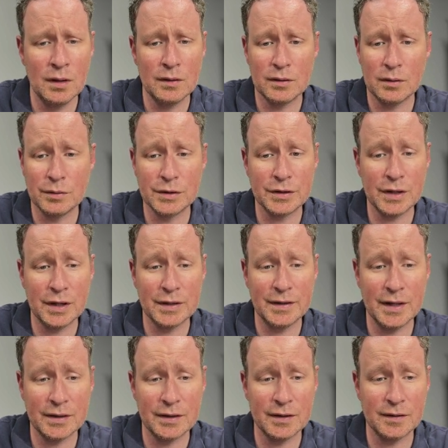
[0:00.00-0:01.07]
So we're just going to
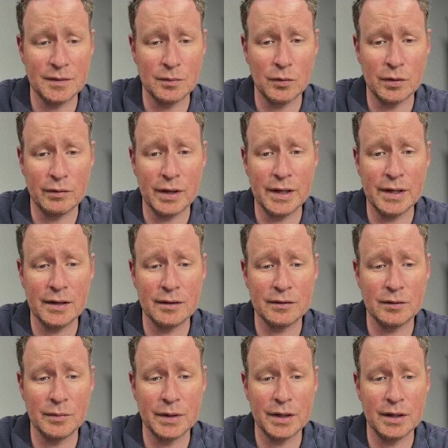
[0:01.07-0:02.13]
take this one right here
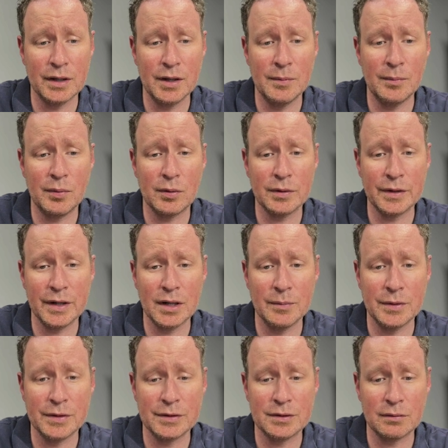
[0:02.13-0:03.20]
so we can import the
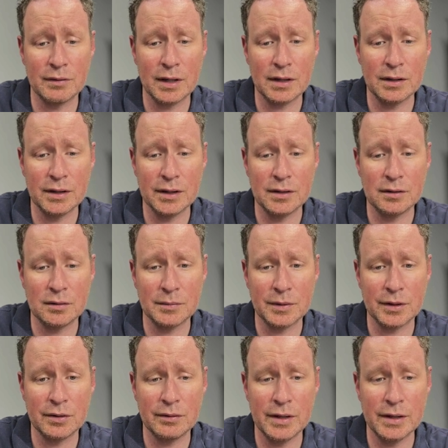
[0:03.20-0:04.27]
image directly in. So I'm going
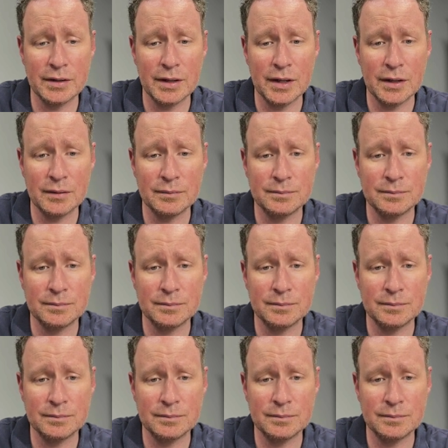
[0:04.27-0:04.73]
to create that.